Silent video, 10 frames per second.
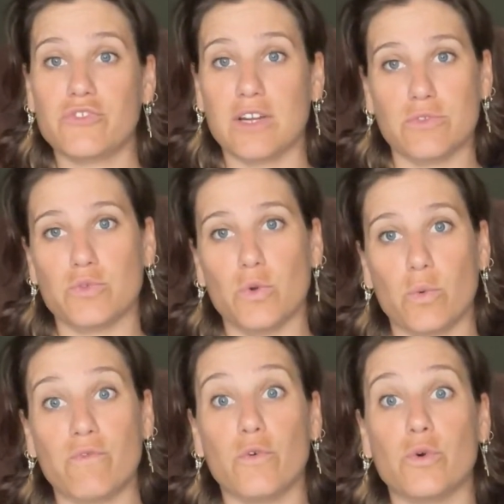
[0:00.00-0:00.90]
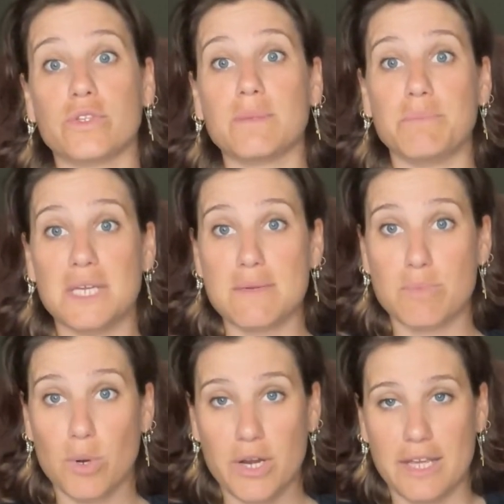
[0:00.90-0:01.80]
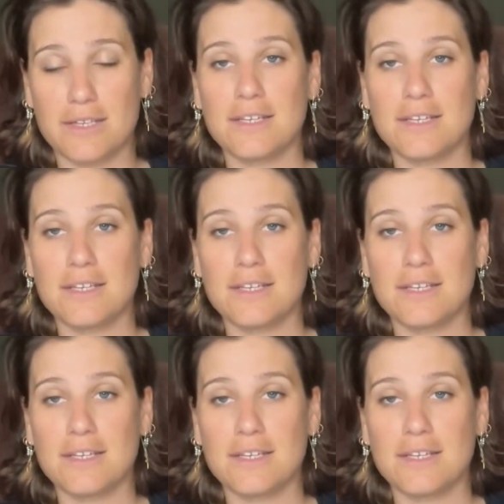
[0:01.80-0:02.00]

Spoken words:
trying to go for the big money.